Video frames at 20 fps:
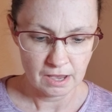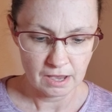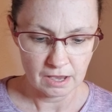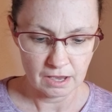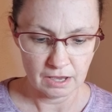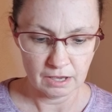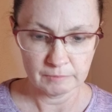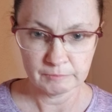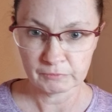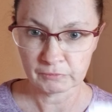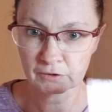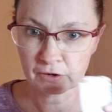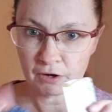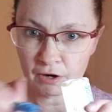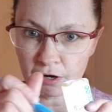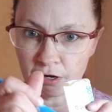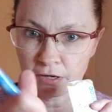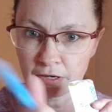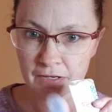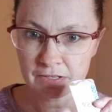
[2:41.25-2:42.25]

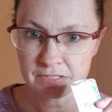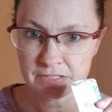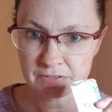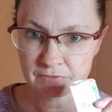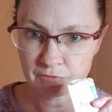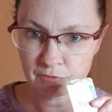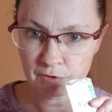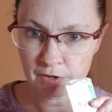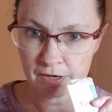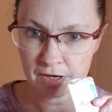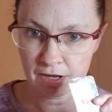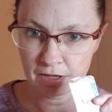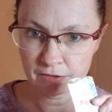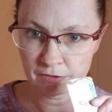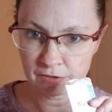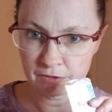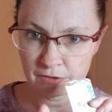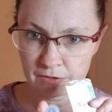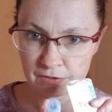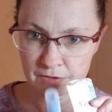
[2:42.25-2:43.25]
regardless of what
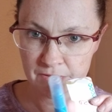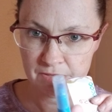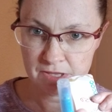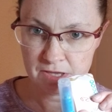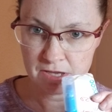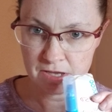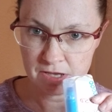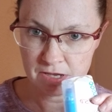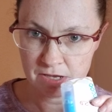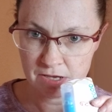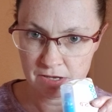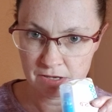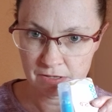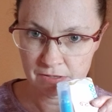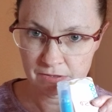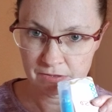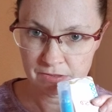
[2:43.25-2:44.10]
color the